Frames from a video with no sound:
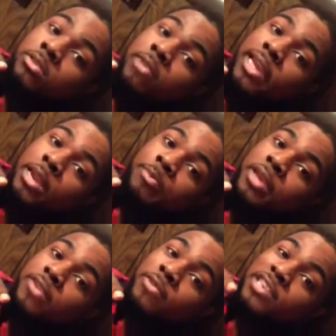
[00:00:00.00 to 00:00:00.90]
You ain't got to
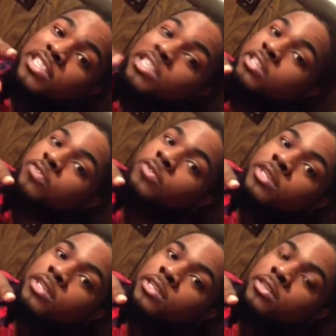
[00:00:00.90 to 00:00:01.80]
pay for it. The shit is
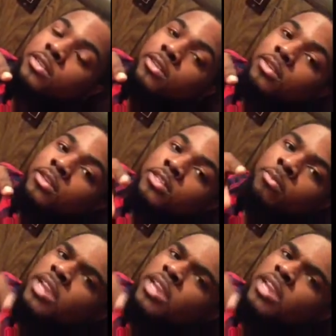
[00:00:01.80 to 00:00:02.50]
free. So